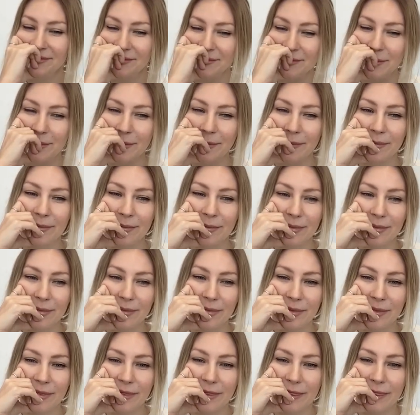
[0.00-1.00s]

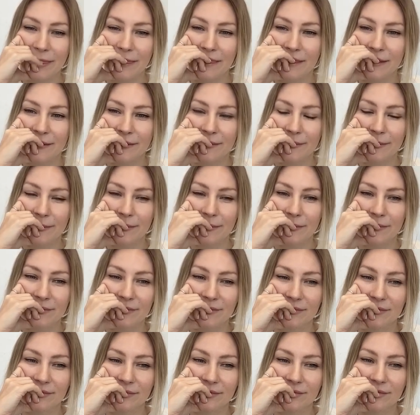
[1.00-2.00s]

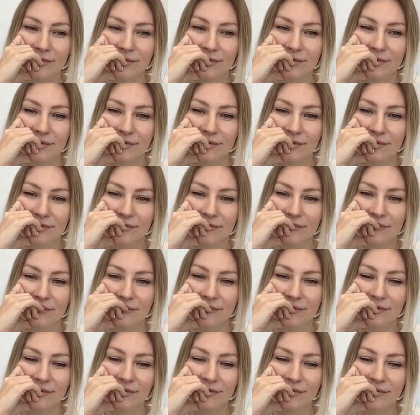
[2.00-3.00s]

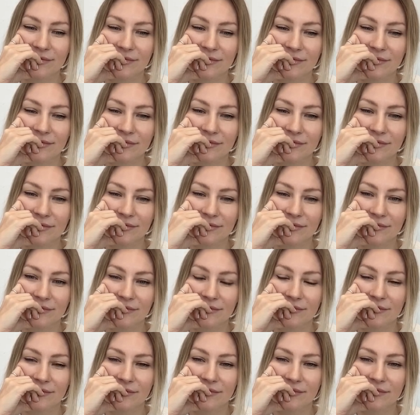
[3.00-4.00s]

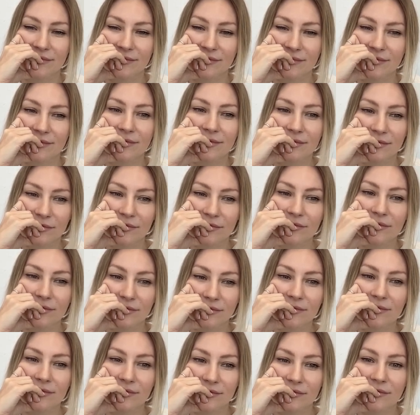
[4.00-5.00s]

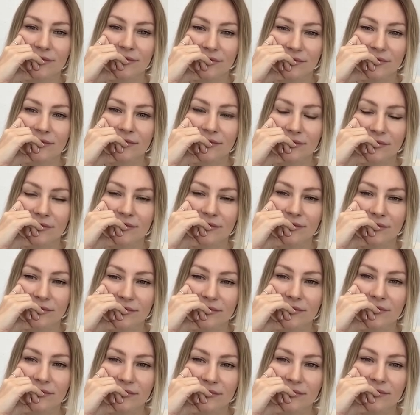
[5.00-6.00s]

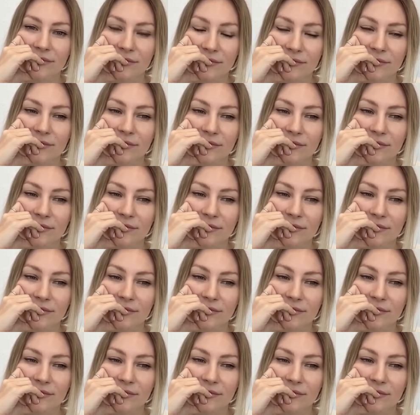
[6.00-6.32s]
(not speaking)